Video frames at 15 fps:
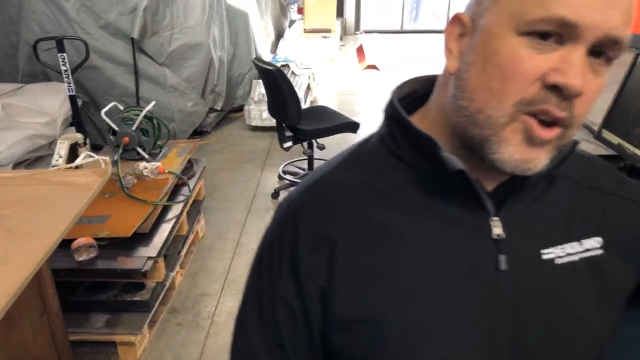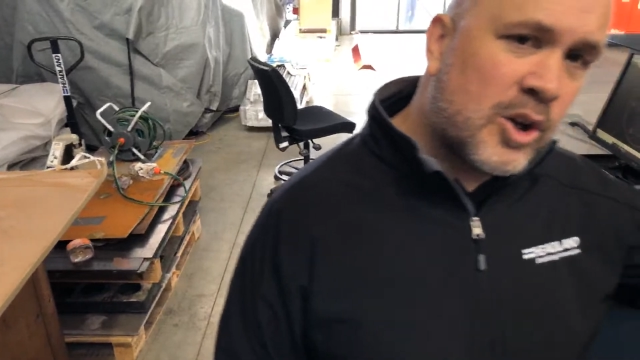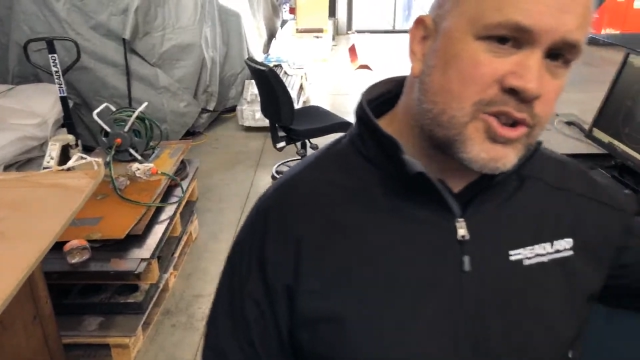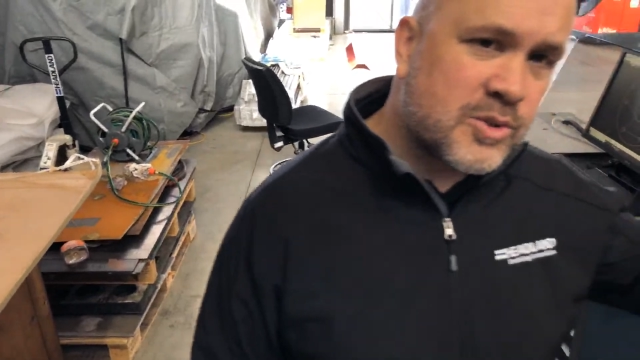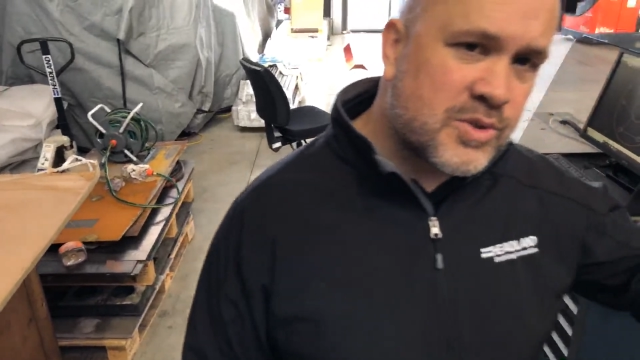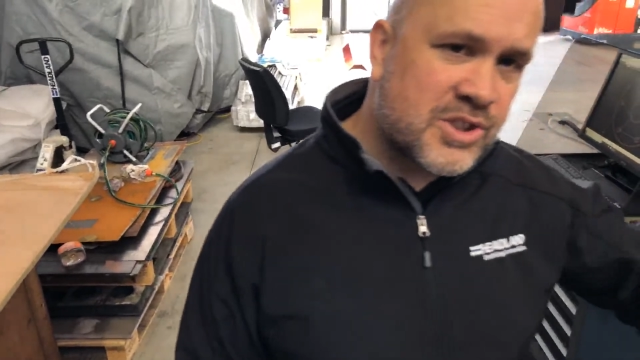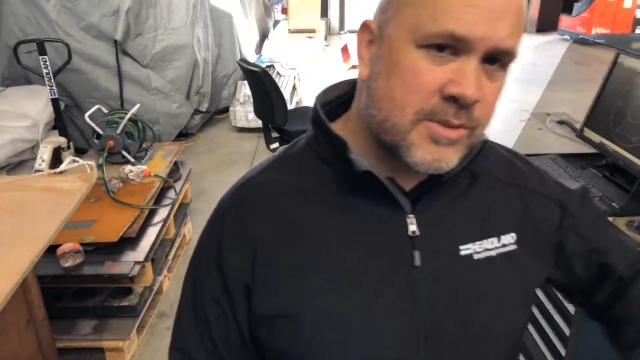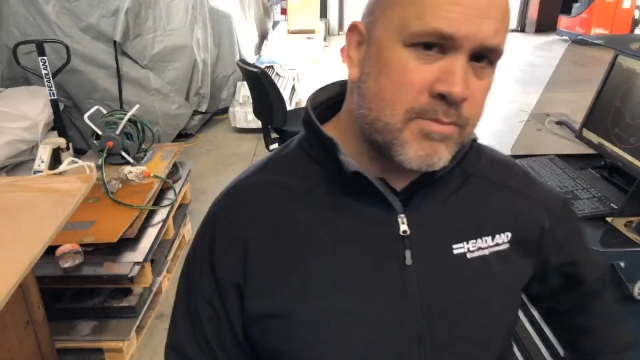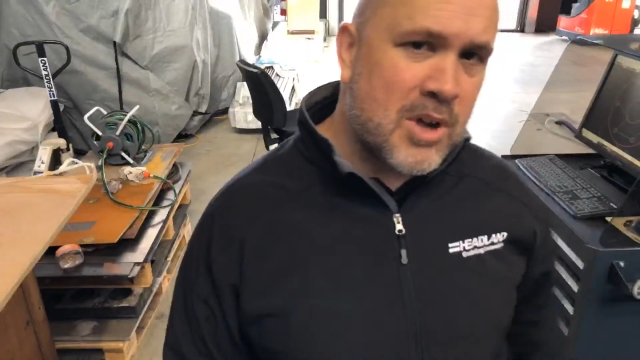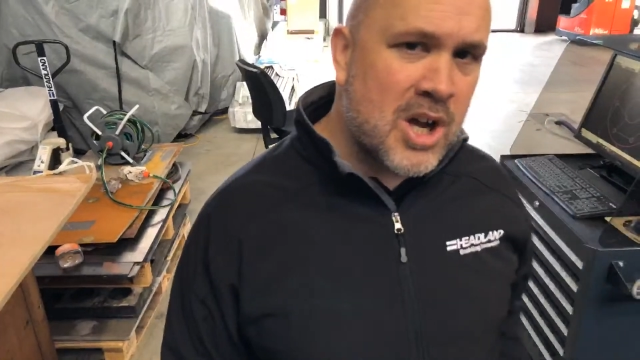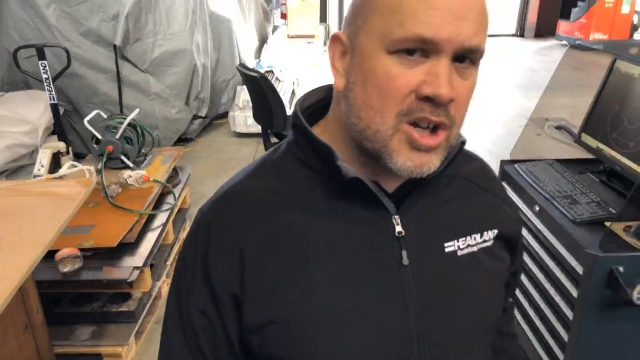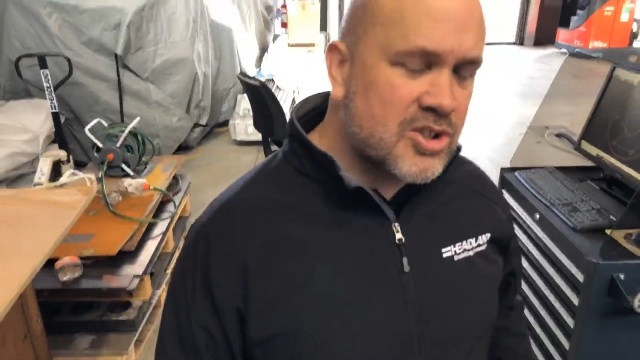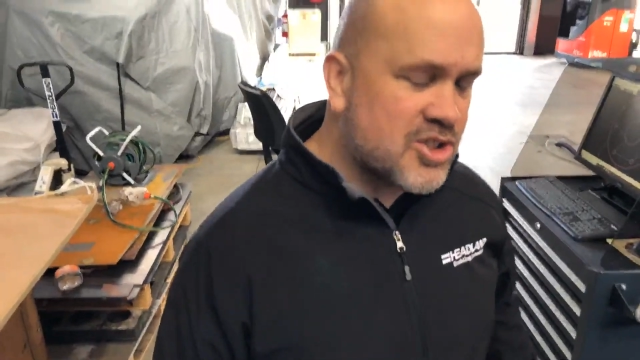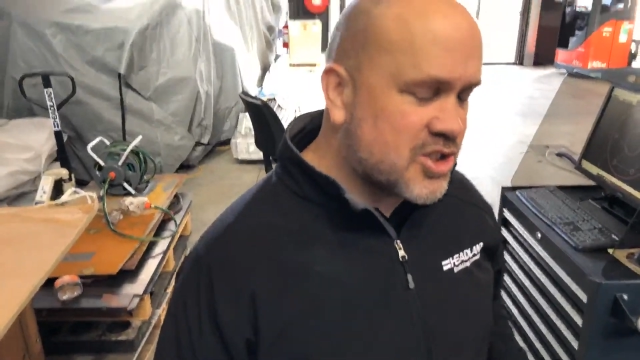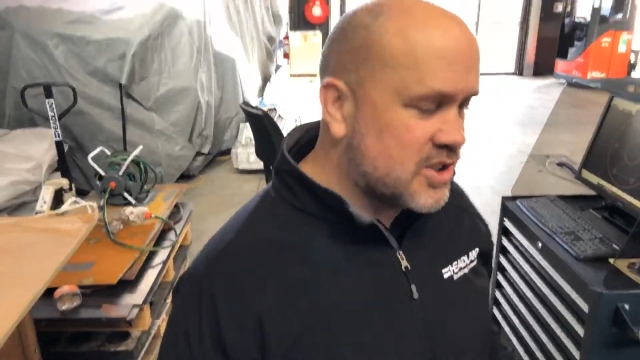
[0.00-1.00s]
nozzle
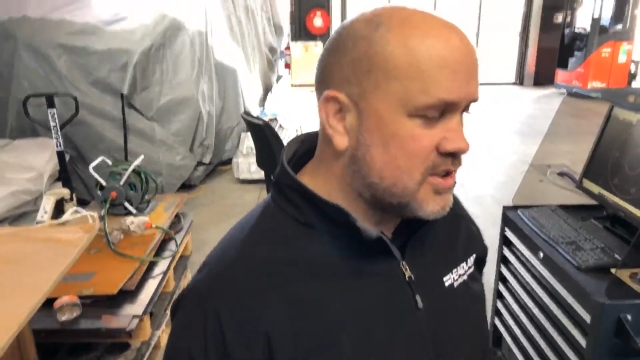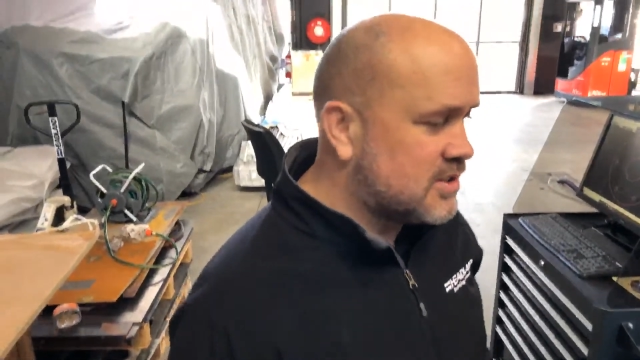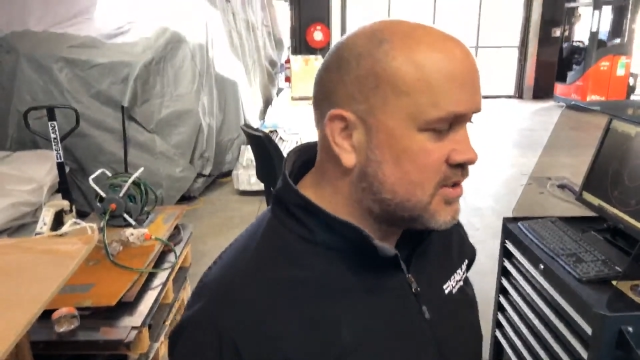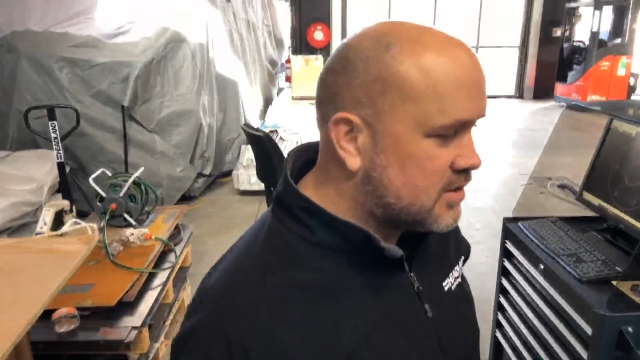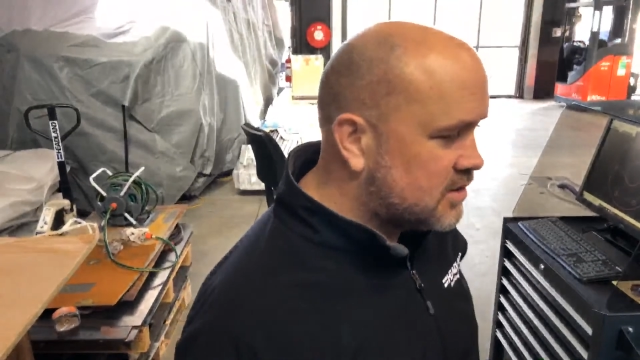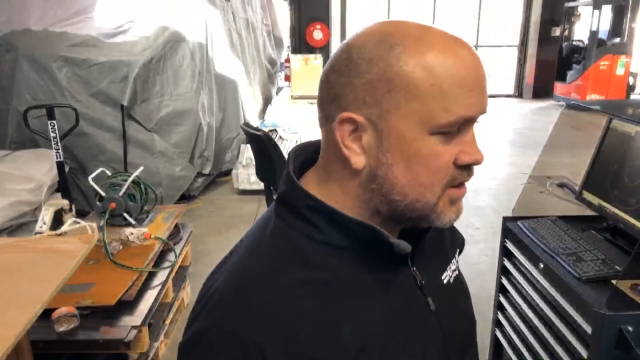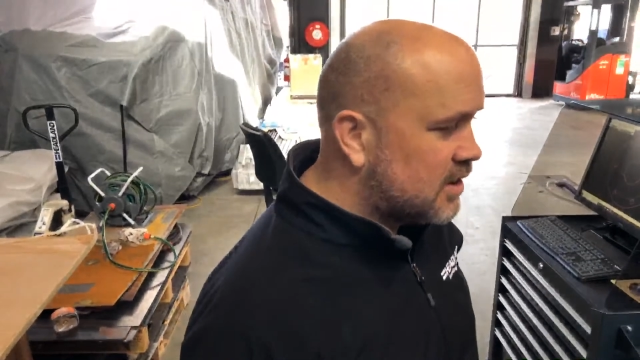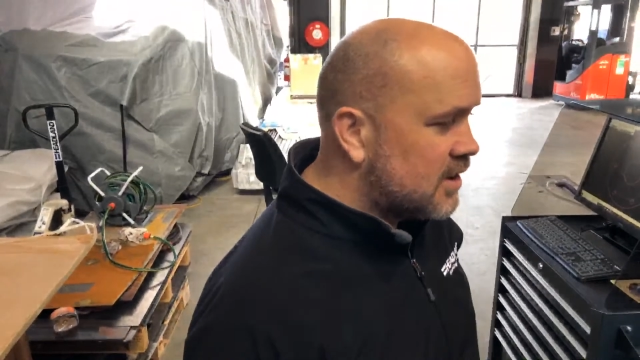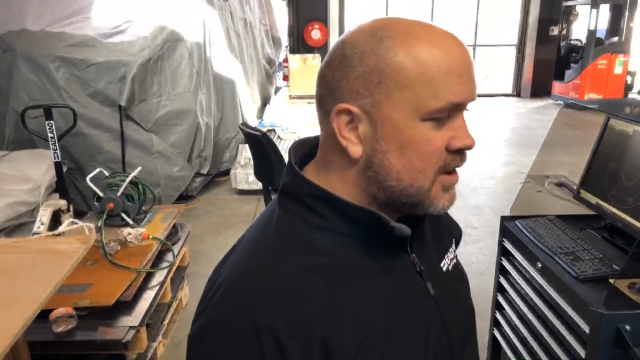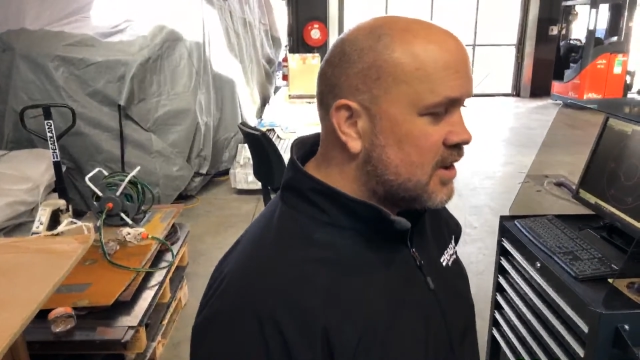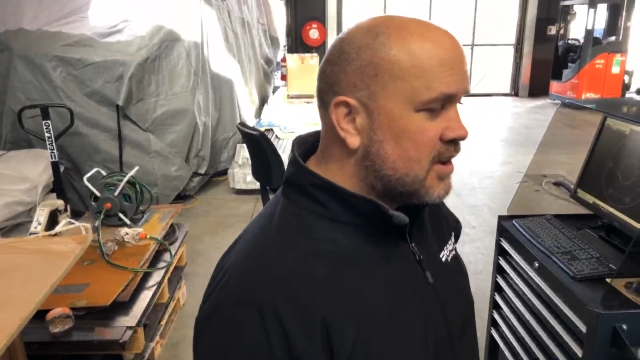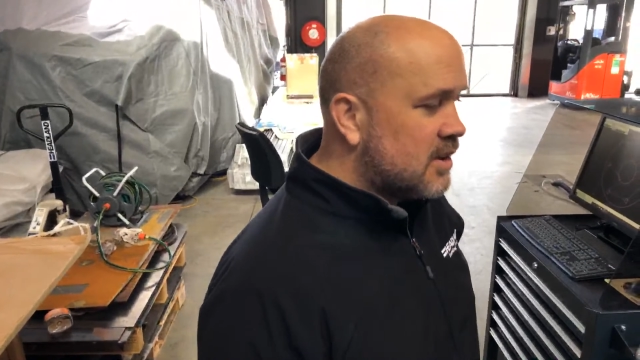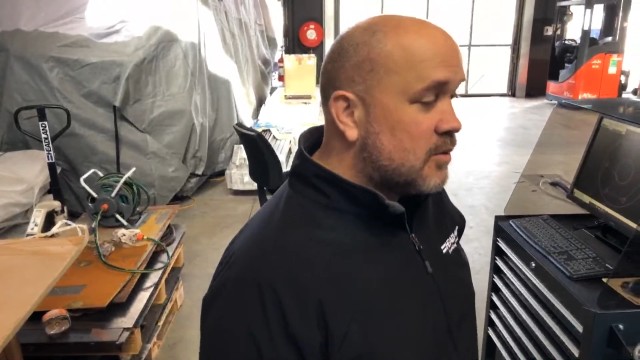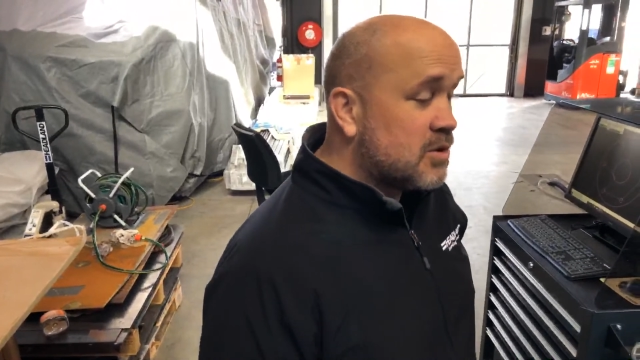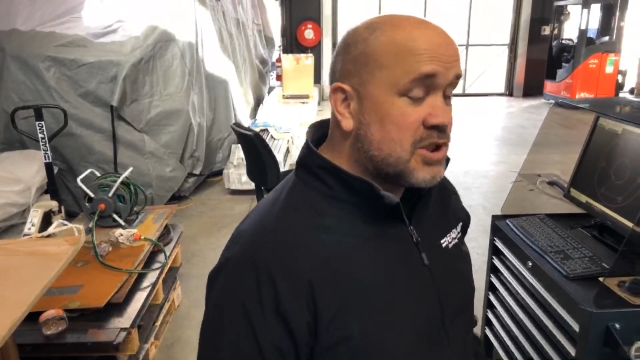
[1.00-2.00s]
submerged.
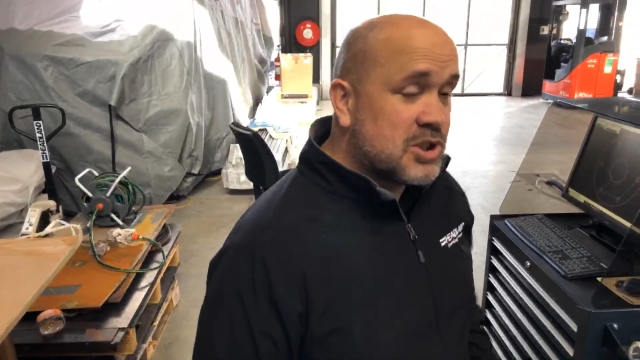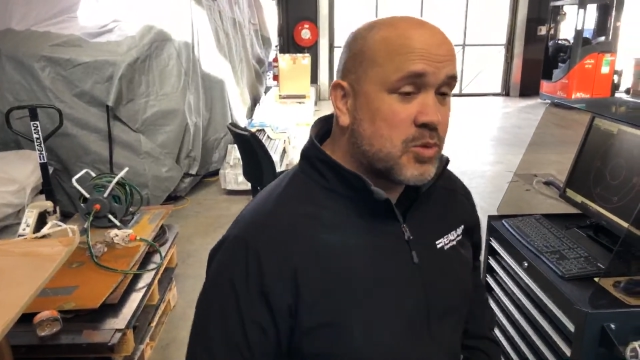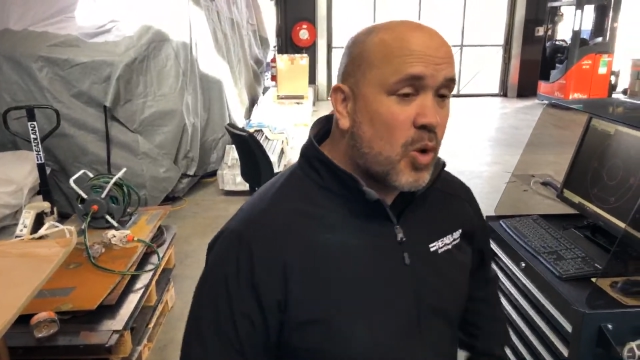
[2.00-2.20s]
Which